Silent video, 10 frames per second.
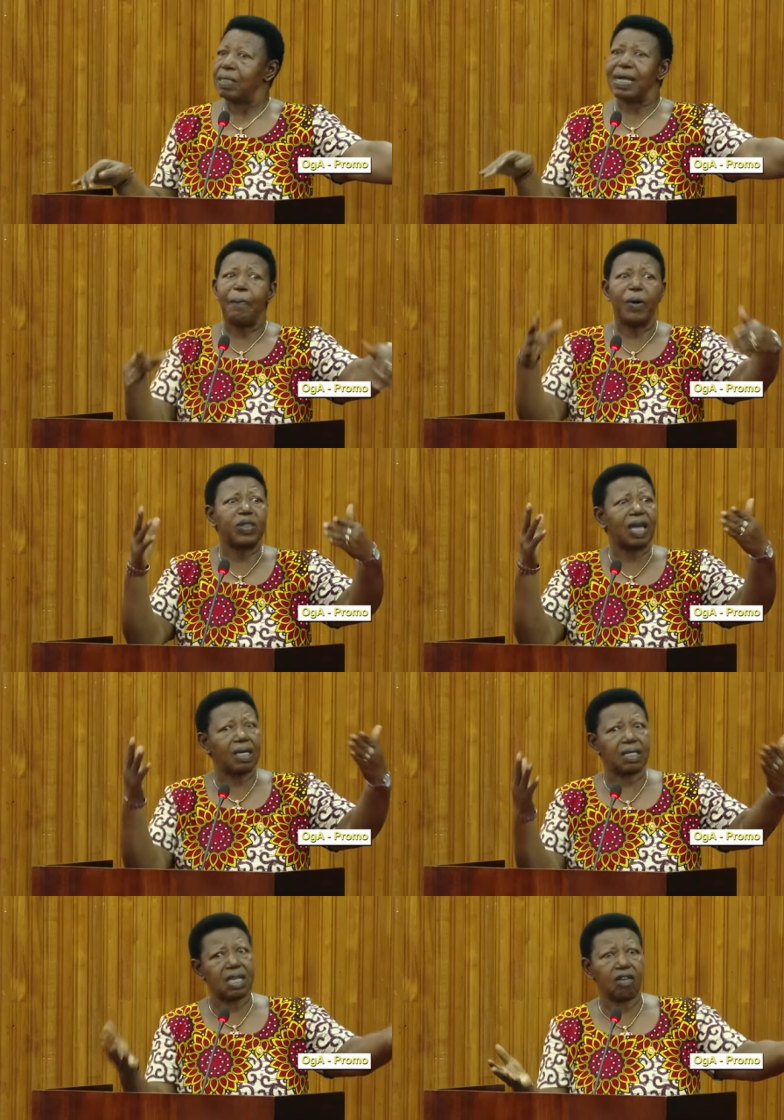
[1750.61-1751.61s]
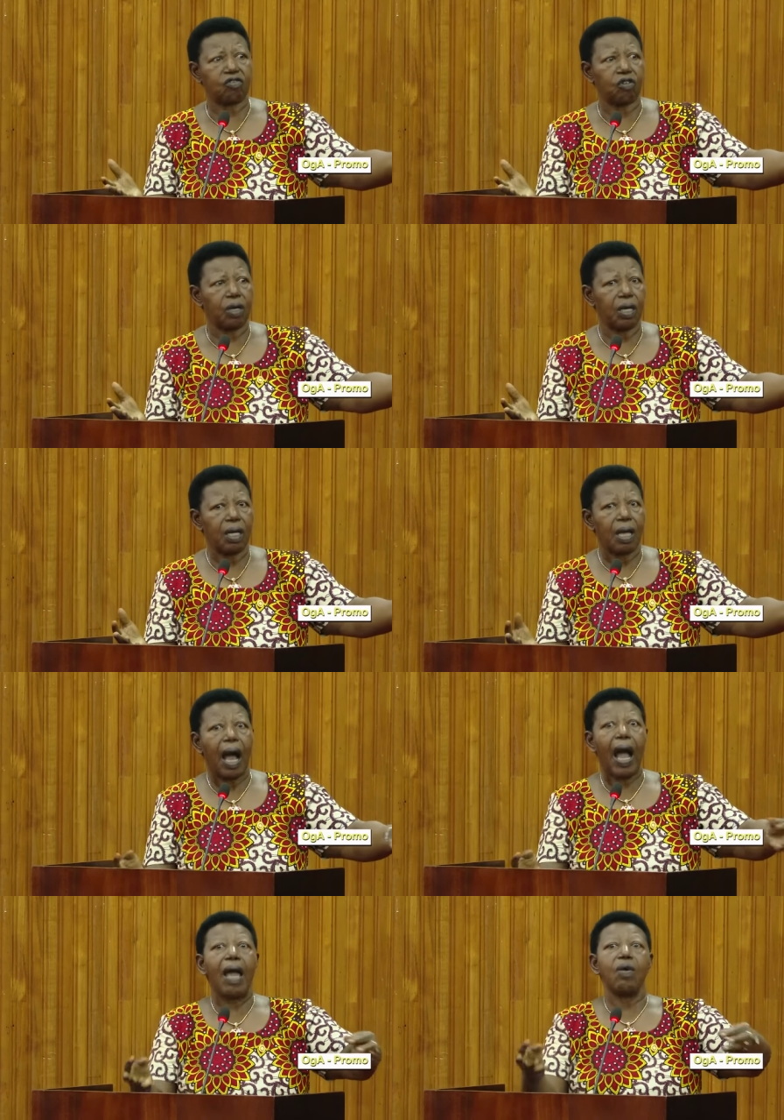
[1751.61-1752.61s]
Double taxation.
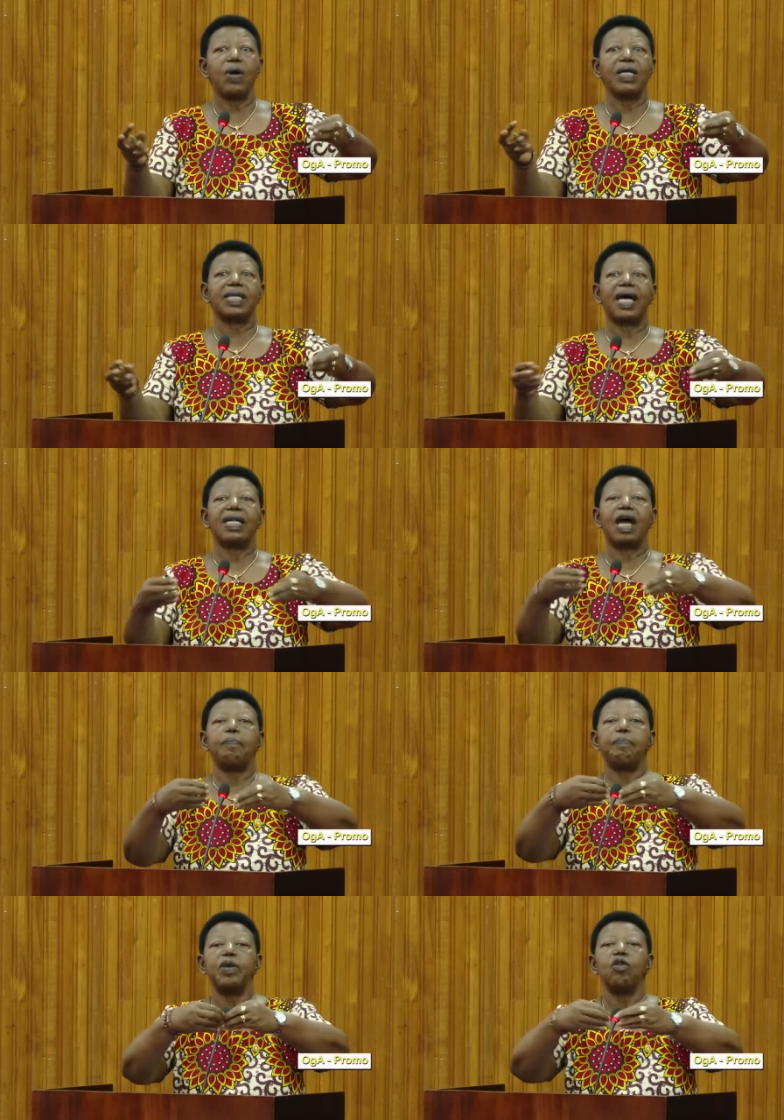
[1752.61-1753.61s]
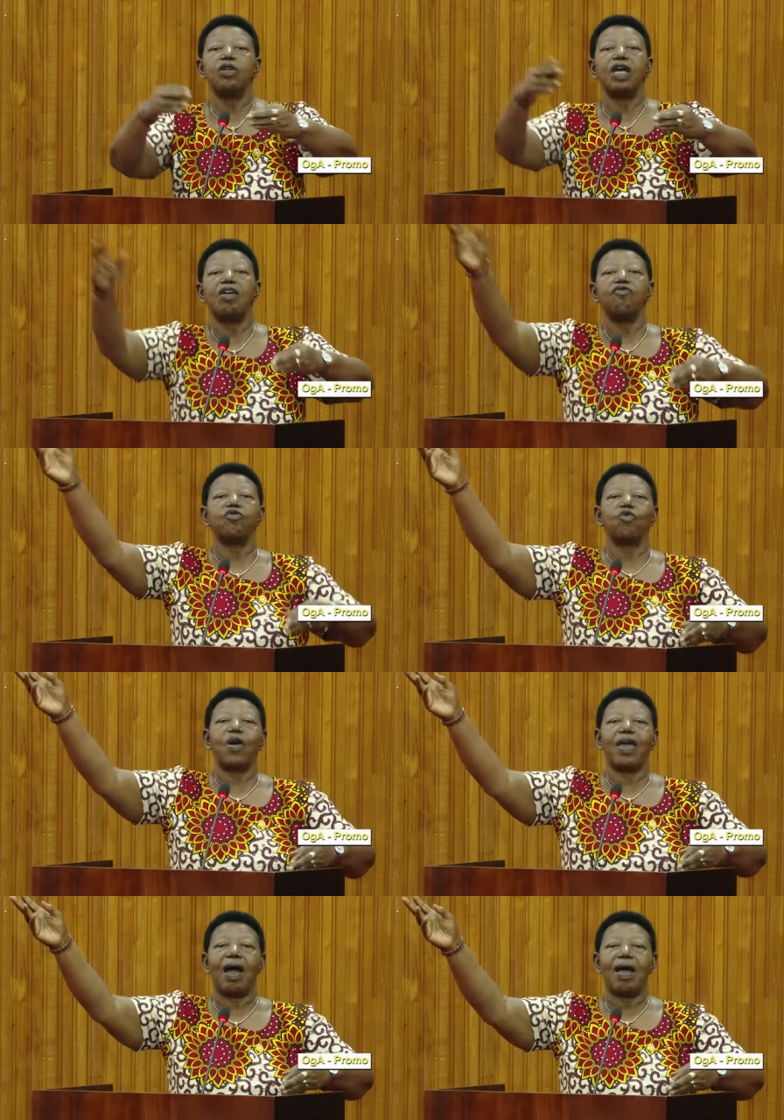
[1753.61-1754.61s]
I went and appealed
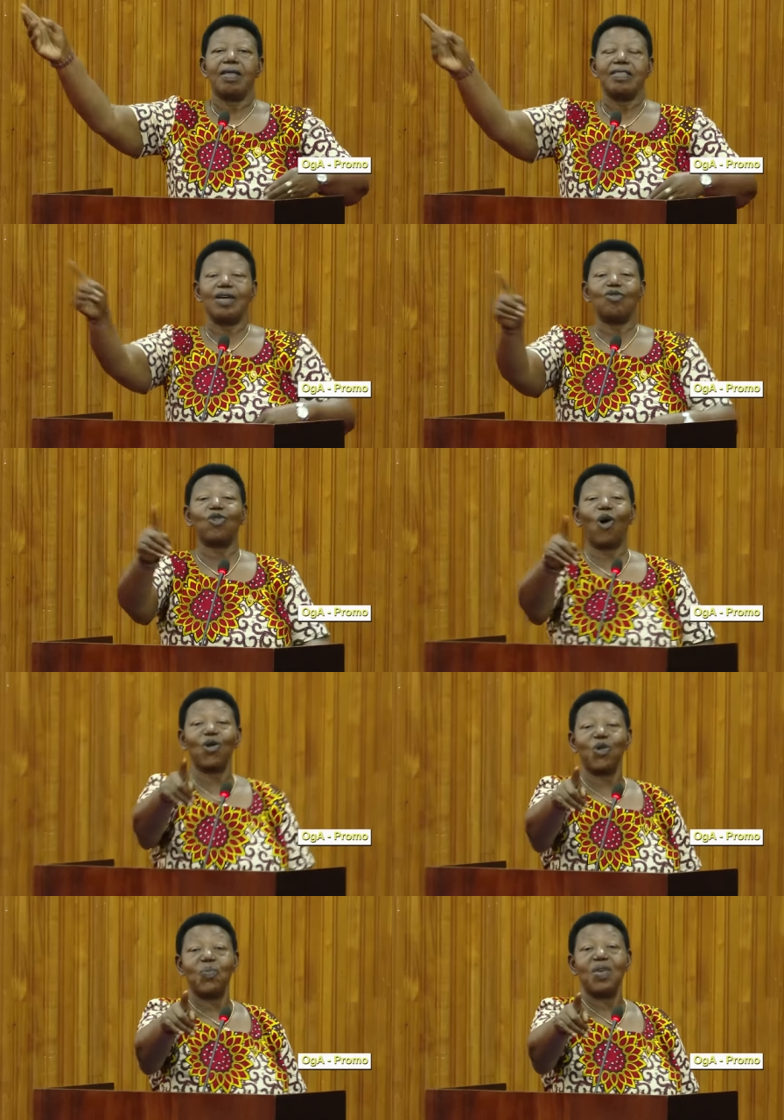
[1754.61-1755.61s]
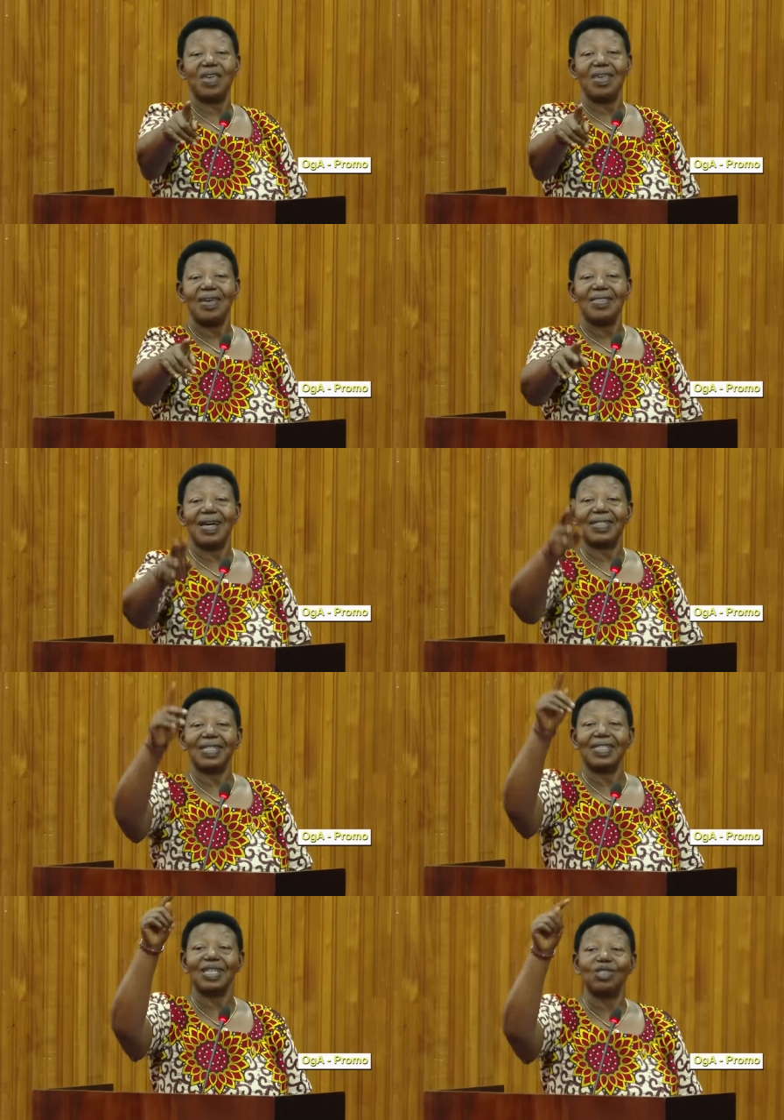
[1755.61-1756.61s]
everywhere. They told me that
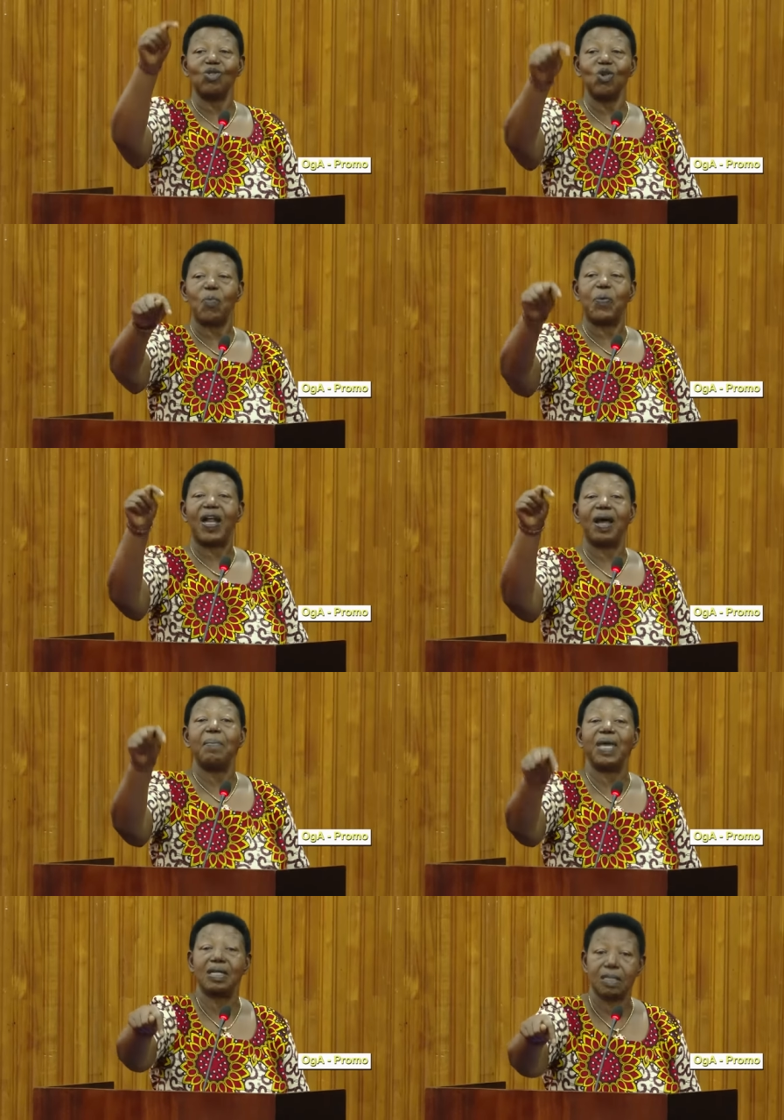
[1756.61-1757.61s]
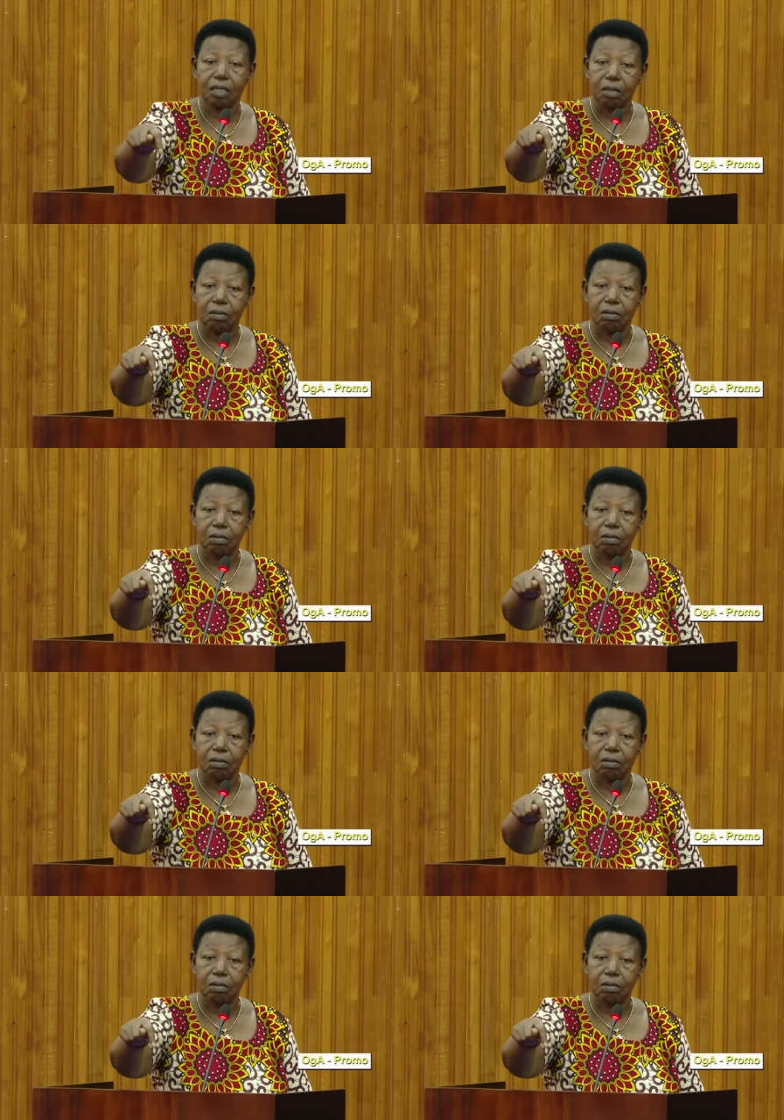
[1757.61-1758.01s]
it is you, Parliament,